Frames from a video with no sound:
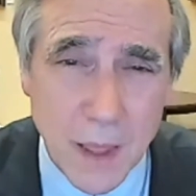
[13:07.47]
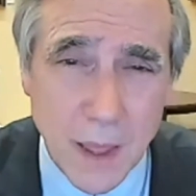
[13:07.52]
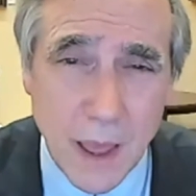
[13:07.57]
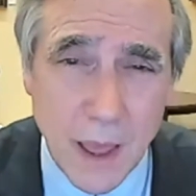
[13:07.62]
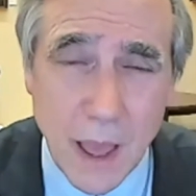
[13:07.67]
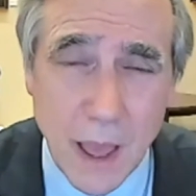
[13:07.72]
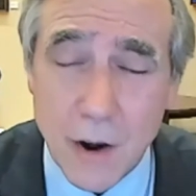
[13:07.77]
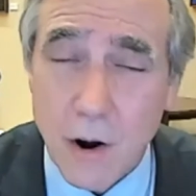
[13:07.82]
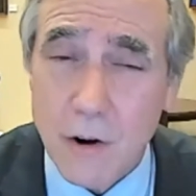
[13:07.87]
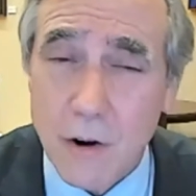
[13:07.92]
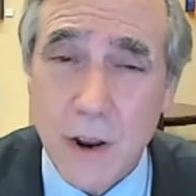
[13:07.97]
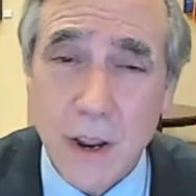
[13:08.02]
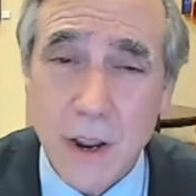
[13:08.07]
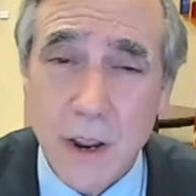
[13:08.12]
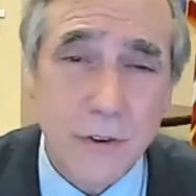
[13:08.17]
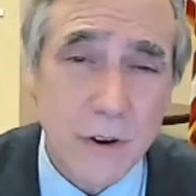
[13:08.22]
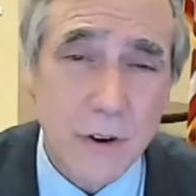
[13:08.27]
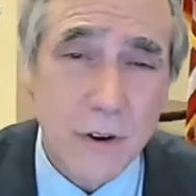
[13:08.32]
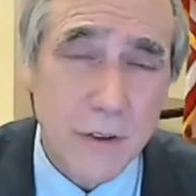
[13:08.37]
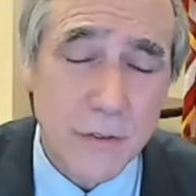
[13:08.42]
And our
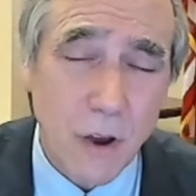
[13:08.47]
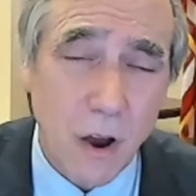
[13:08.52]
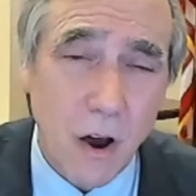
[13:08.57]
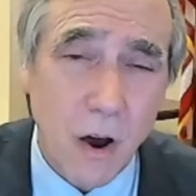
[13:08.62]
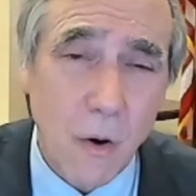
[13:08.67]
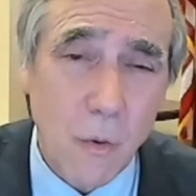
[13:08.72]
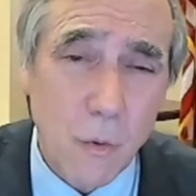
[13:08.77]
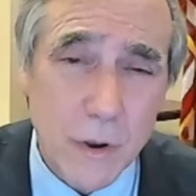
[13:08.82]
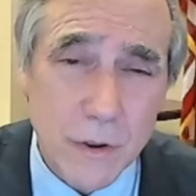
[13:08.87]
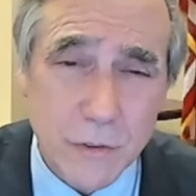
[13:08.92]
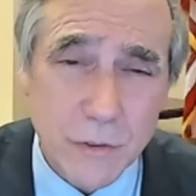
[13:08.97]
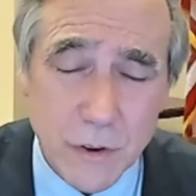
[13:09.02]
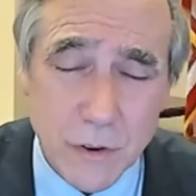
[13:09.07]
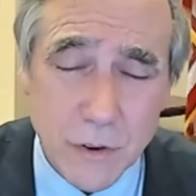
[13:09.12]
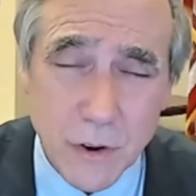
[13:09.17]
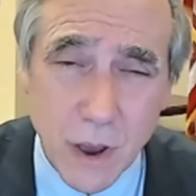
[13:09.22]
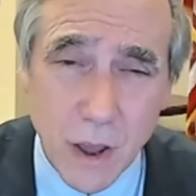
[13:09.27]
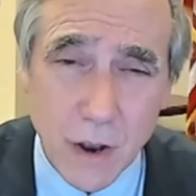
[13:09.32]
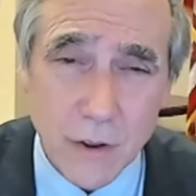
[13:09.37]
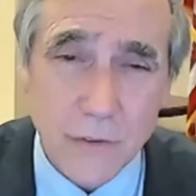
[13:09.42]
nation has always
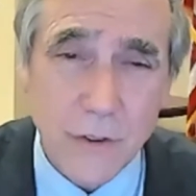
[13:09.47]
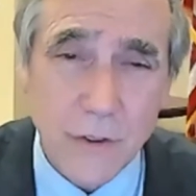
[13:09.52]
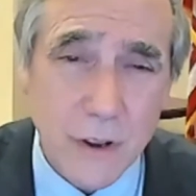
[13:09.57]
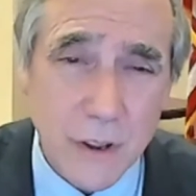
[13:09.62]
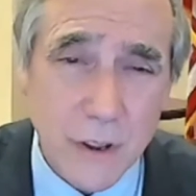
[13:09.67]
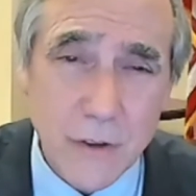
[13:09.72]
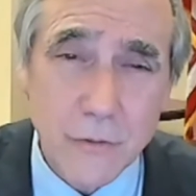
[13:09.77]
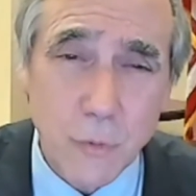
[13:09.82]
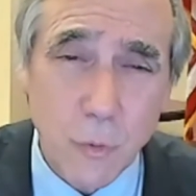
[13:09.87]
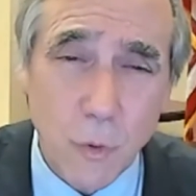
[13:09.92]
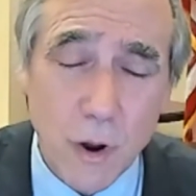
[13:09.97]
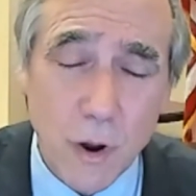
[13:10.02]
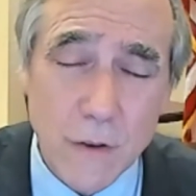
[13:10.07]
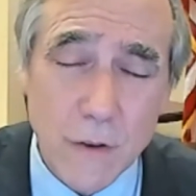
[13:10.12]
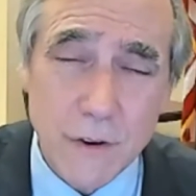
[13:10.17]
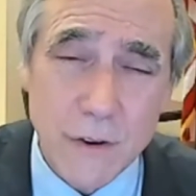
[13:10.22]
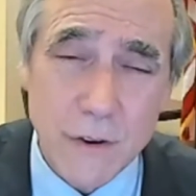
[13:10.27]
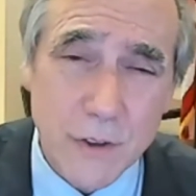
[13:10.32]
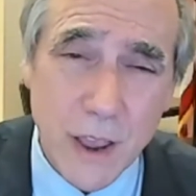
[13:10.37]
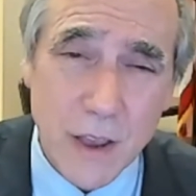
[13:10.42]
acknowledged that each one of
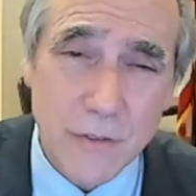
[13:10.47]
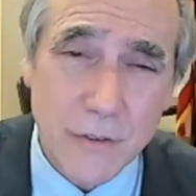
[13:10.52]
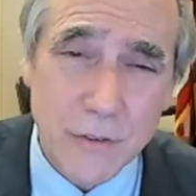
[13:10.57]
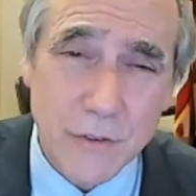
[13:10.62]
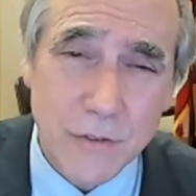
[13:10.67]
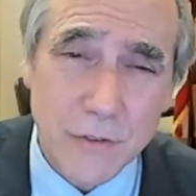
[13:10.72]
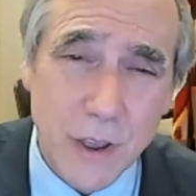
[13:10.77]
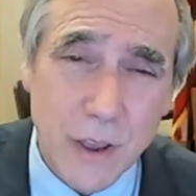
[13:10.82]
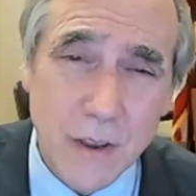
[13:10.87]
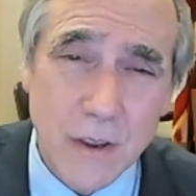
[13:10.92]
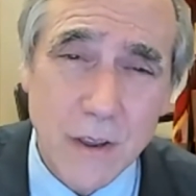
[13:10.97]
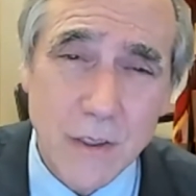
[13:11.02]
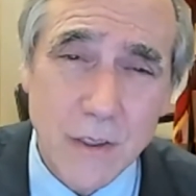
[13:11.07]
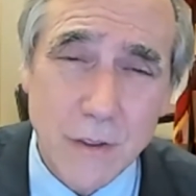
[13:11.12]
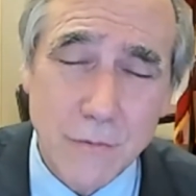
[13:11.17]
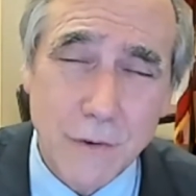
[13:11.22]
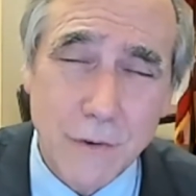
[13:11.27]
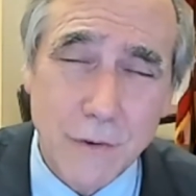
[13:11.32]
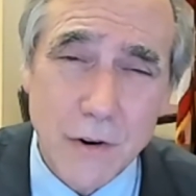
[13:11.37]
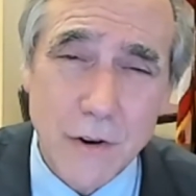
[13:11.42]
us has a stake in the
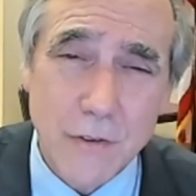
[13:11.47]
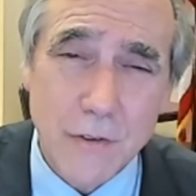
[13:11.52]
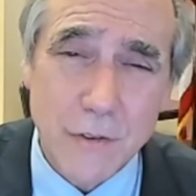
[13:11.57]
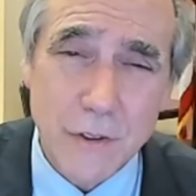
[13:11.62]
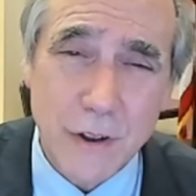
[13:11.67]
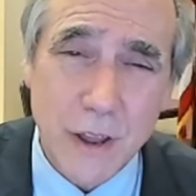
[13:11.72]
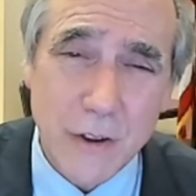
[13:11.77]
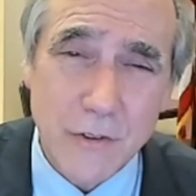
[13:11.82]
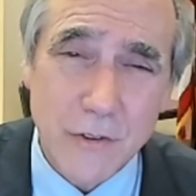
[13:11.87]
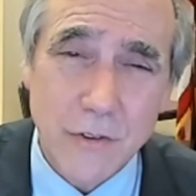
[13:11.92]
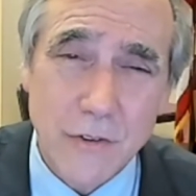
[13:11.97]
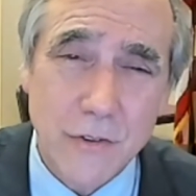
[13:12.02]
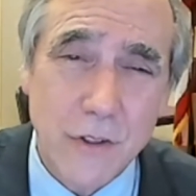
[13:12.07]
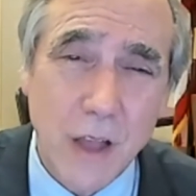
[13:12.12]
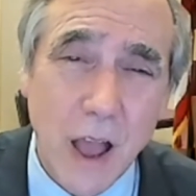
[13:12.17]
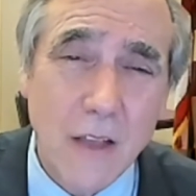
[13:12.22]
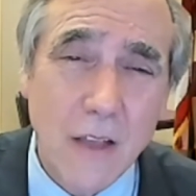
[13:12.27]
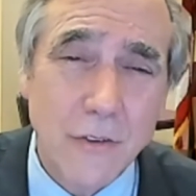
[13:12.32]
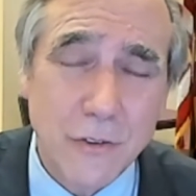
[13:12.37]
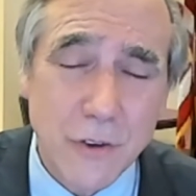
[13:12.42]
fairness of the elections,
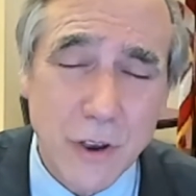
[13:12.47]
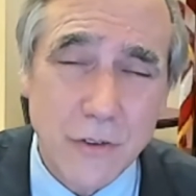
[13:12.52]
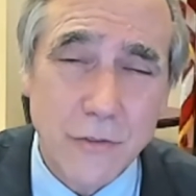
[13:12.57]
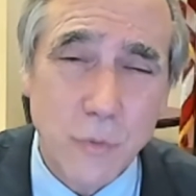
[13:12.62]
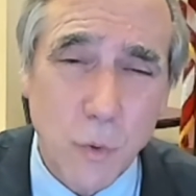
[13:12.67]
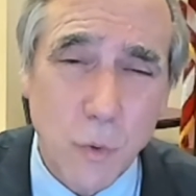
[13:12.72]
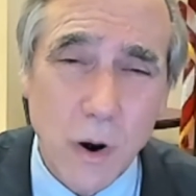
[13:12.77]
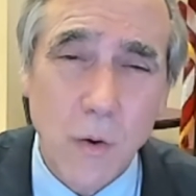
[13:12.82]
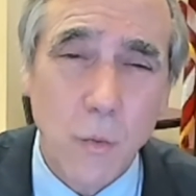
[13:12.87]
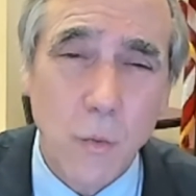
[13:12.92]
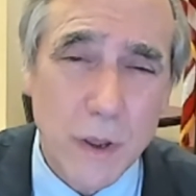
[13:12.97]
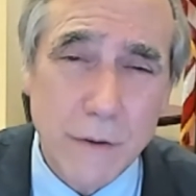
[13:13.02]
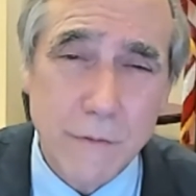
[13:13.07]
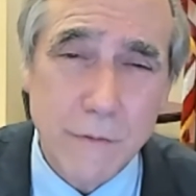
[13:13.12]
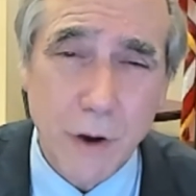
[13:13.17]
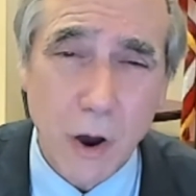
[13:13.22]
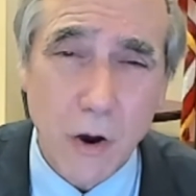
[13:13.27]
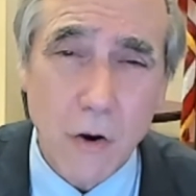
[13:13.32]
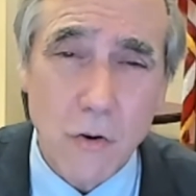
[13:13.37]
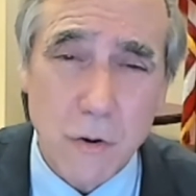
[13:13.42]
not just where we
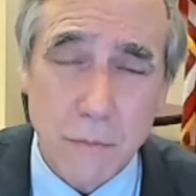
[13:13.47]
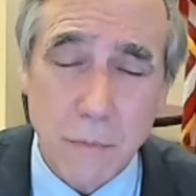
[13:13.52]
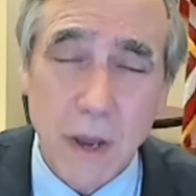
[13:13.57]
vote,